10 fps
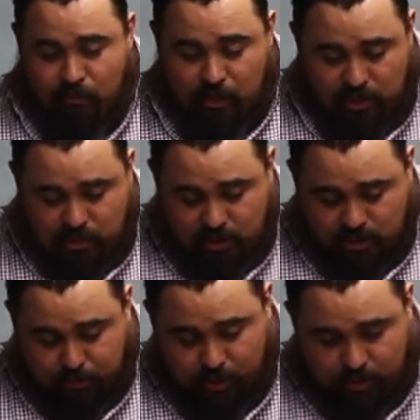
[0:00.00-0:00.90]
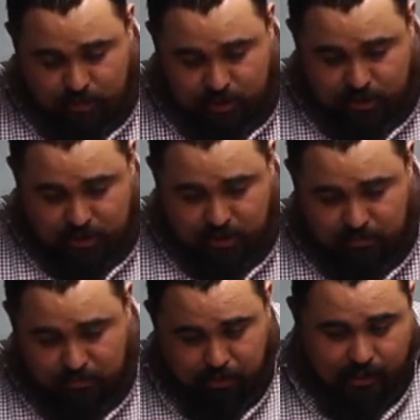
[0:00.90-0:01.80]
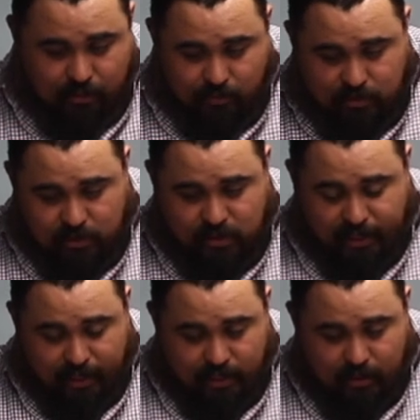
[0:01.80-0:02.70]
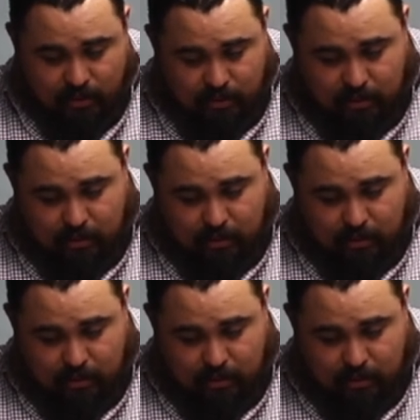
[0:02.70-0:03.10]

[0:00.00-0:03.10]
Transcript: we just pretty much just complied with society